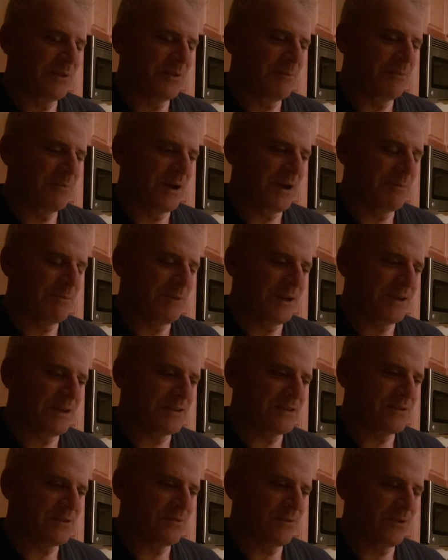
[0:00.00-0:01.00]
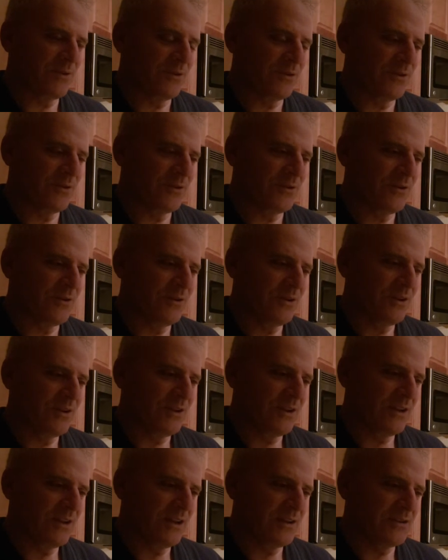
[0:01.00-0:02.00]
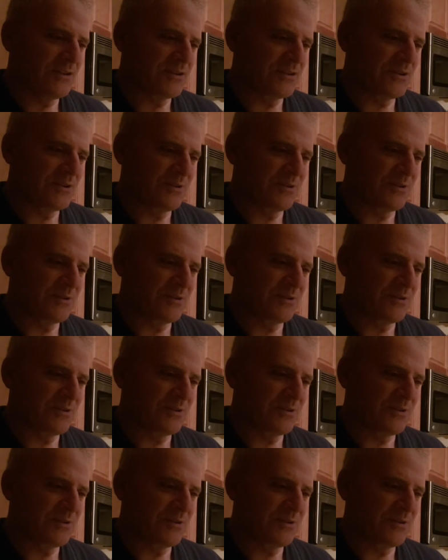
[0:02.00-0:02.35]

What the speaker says: bypass the realtor and just go